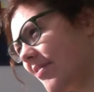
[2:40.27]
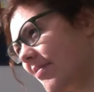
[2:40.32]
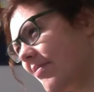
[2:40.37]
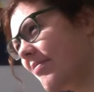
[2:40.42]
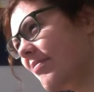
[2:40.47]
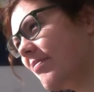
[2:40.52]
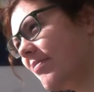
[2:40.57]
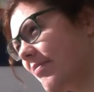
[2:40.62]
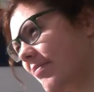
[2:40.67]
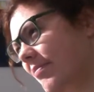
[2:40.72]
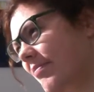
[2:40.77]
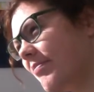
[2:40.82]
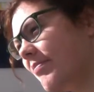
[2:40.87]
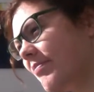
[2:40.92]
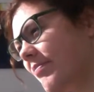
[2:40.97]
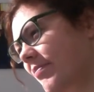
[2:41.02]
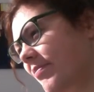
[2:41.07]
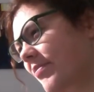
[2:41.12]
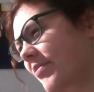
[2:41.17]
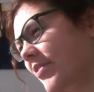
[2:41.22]
Agreed.
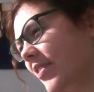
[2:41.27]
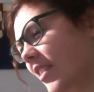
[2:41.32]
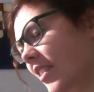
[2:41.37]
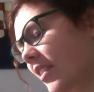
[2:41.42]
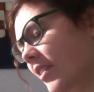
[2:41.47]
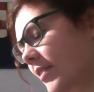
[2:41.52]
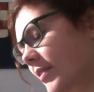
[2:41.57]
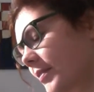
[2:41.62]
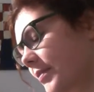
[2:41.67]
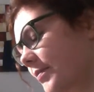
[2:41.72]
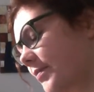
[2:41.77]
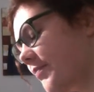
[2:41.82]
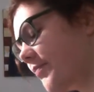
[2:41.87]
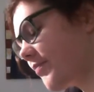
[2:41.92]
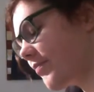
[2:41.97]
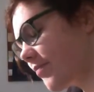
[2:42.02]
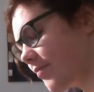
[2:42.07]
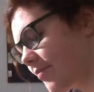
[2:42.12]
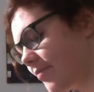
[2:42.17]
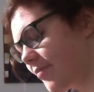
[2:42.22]
So
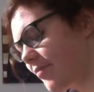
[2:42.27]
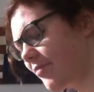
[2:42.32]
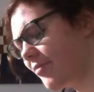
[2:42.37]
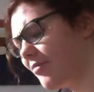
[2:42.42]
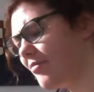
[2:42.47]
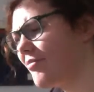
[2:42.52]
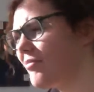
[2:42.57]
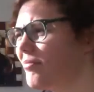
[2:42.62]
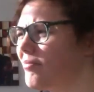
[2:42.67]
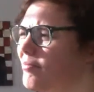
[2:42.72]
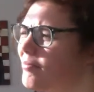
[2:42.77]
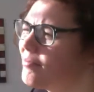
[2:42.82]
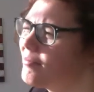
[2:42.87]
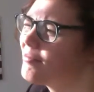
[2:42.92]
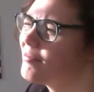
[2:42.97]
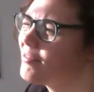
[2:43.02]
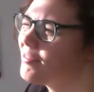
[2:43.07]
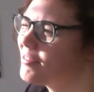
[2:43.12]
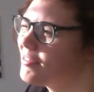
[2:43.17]
you got floral,